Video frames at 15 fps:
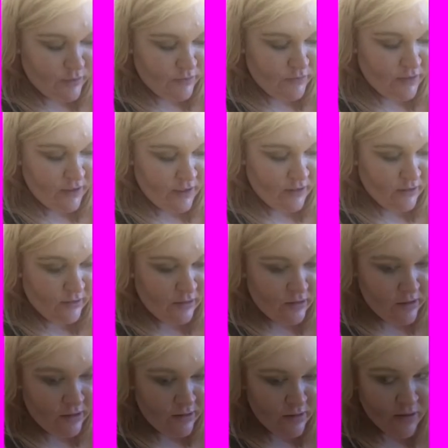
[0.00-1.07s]
So yeah,
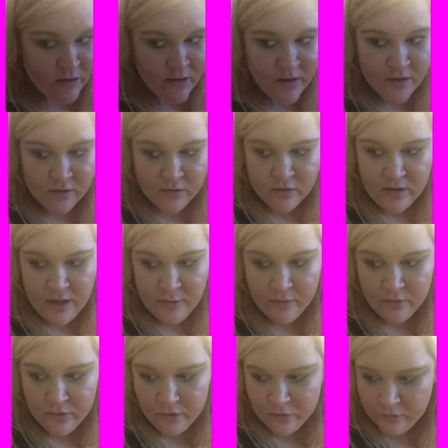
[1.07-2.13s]
that
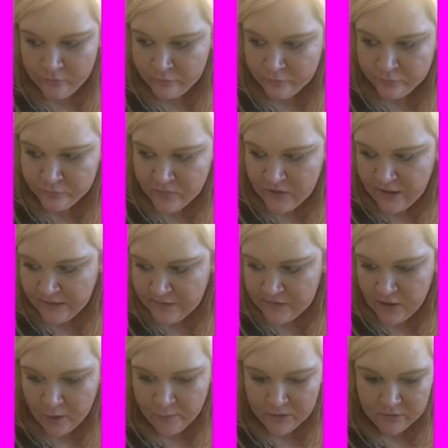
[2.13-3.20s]
little
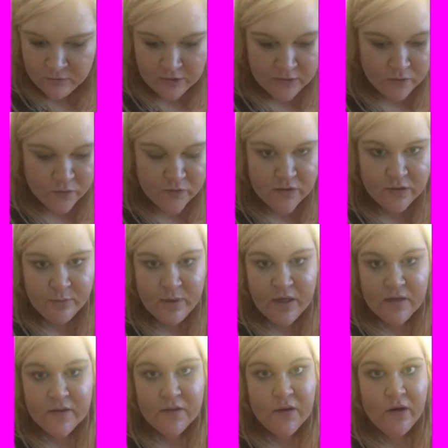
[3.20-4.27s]
excitement exhausted
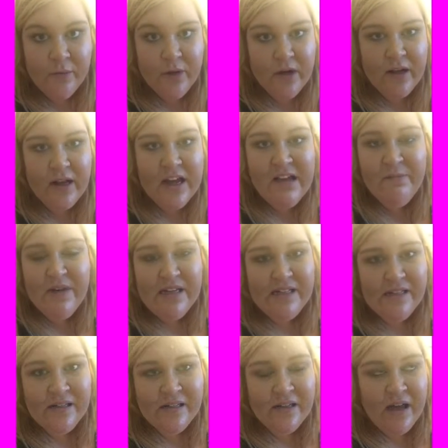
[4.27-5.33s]
me, so I'm gonna eat my
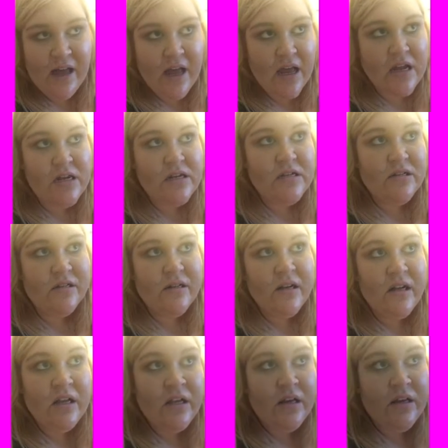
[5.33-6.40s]
dinner and
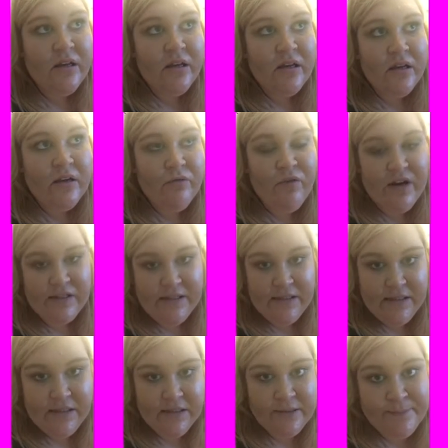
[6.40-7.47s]

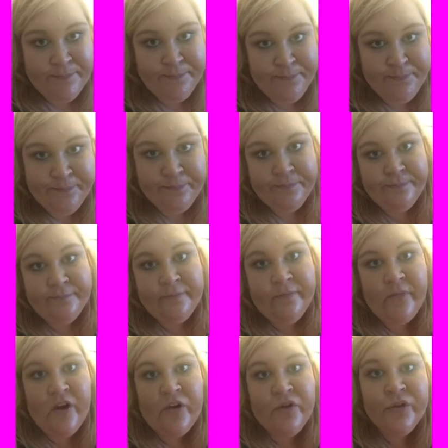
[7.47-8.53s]
rest.
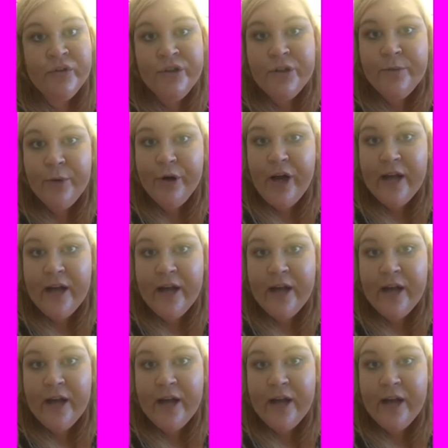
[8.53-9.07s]
I'll talk to you tomorrow,